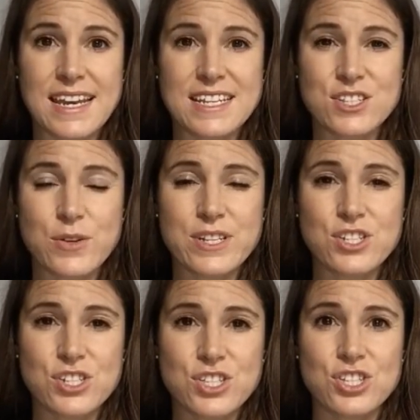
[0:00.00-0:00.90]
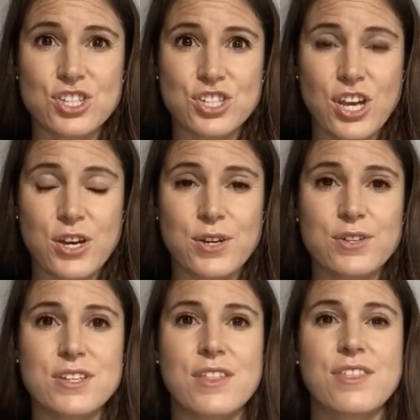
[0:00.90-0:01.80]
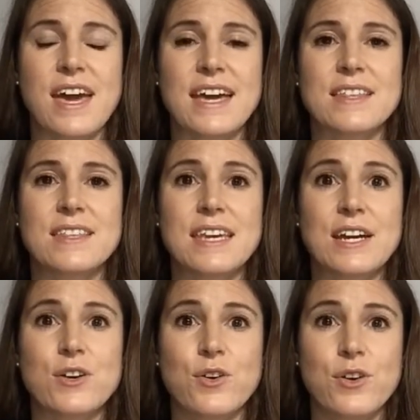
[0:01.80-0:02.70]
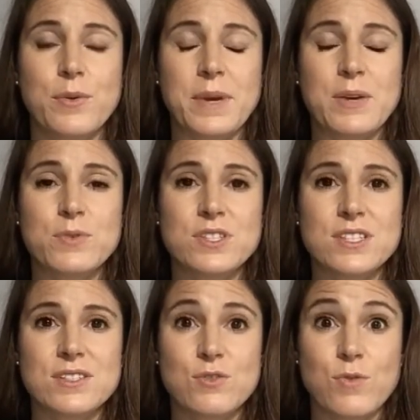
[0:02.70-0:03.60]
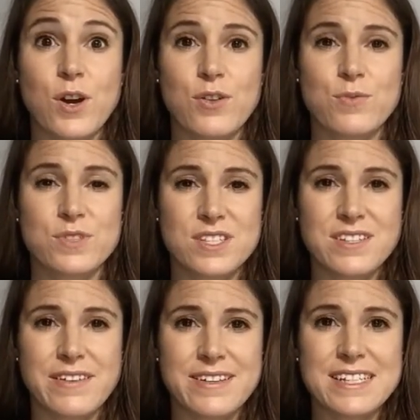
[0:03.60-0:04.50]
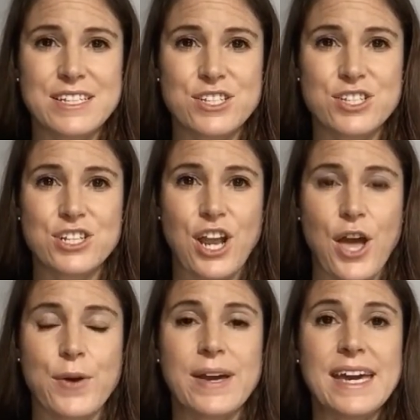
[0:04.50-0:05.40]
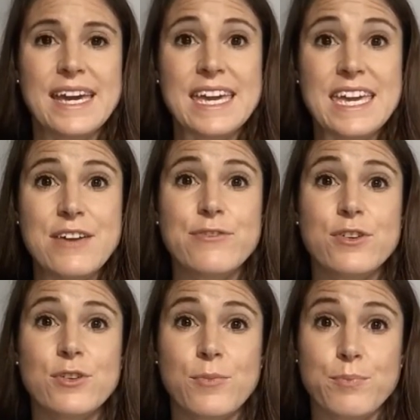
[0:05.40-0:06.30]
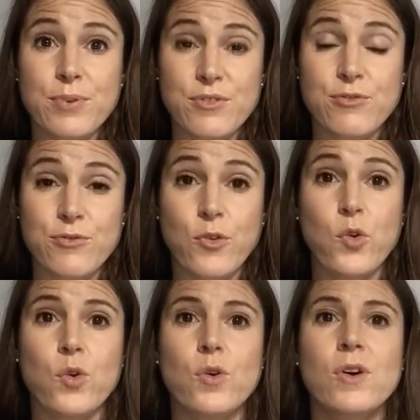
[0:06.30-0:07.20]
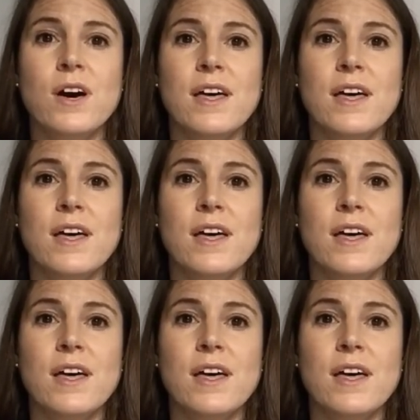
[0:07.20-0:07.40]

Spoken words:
And so it just showed that the growth was starting to slow even before